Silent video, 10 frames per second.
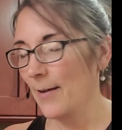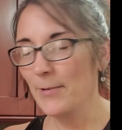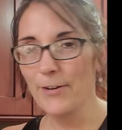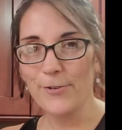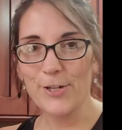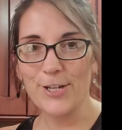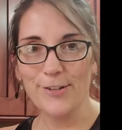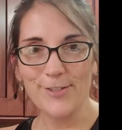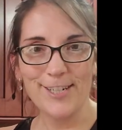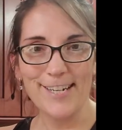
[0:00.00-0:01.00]
Give
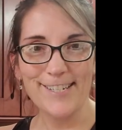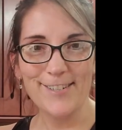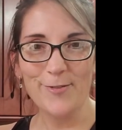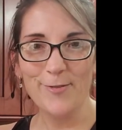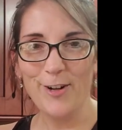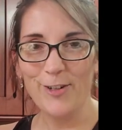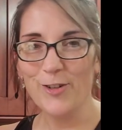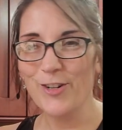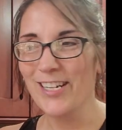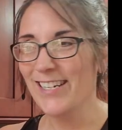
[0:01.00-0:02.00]
ourselves a nice little fall
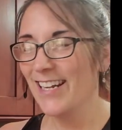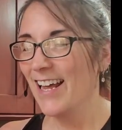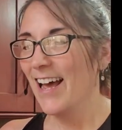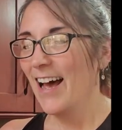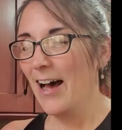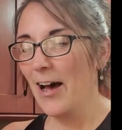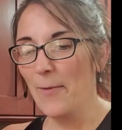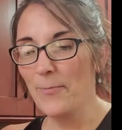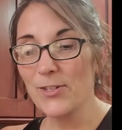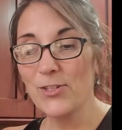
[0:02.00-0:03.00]
treat.
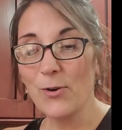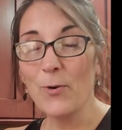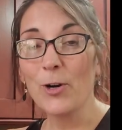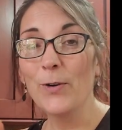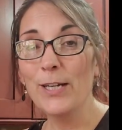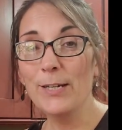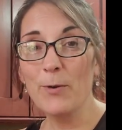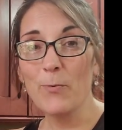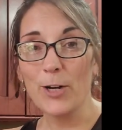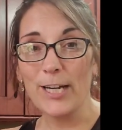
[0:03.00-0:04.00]
So we're going to
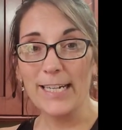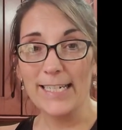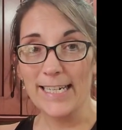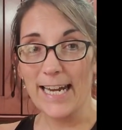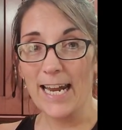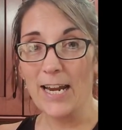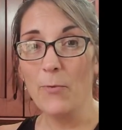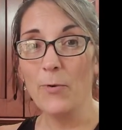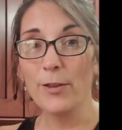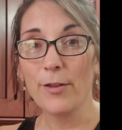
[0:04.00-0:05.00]
be working today
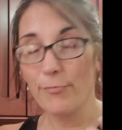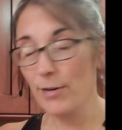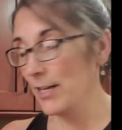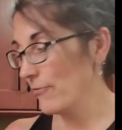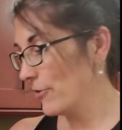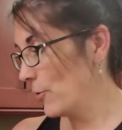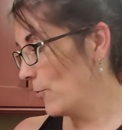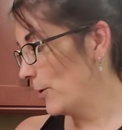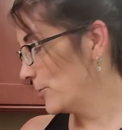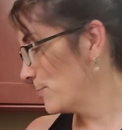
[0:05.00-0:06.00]
with 3 different
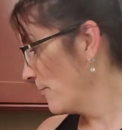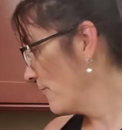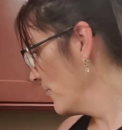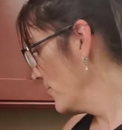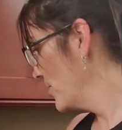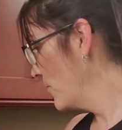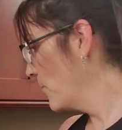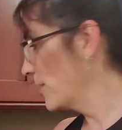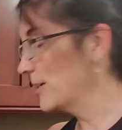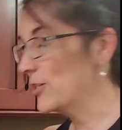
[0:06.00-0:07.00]
oils, but first I
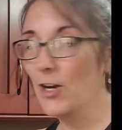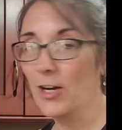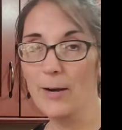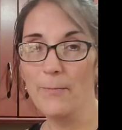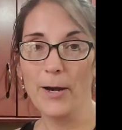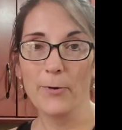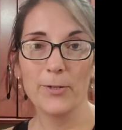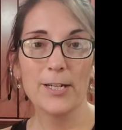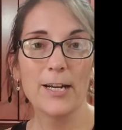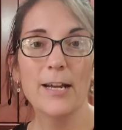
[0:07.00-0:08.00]
want to talk
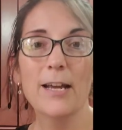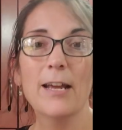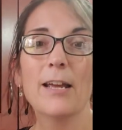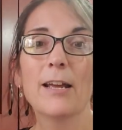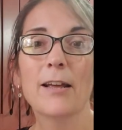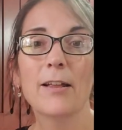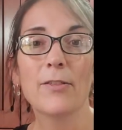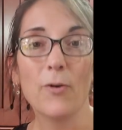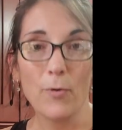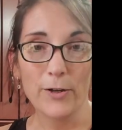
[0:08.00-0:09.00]
about
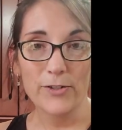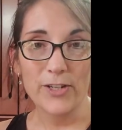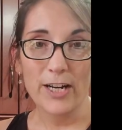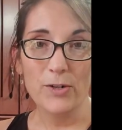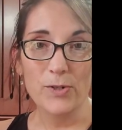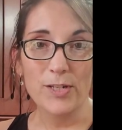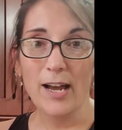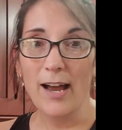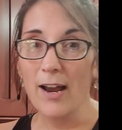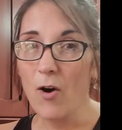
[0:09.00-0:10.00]
the oils that I use.
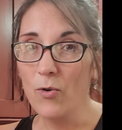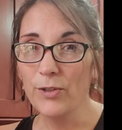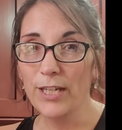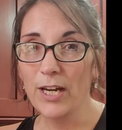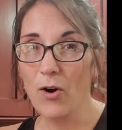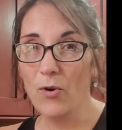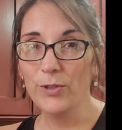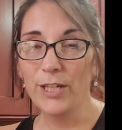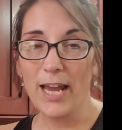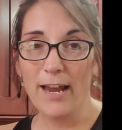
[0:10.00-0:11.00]
I
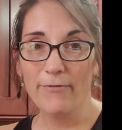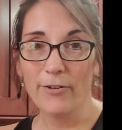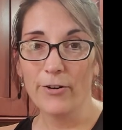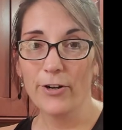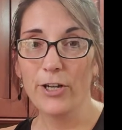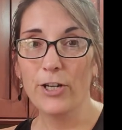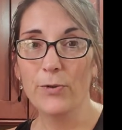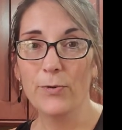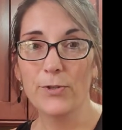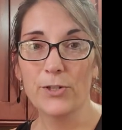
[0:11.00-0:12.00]
only ever
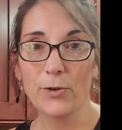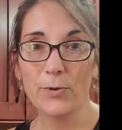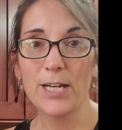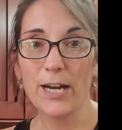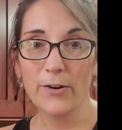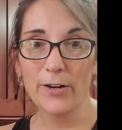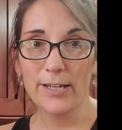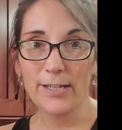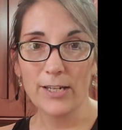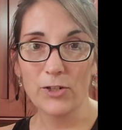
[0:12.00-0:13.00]
use doTERRA
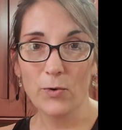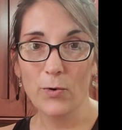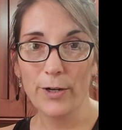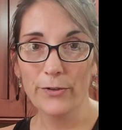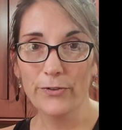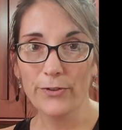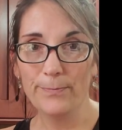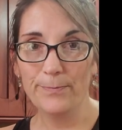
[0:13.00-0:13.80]
essential oils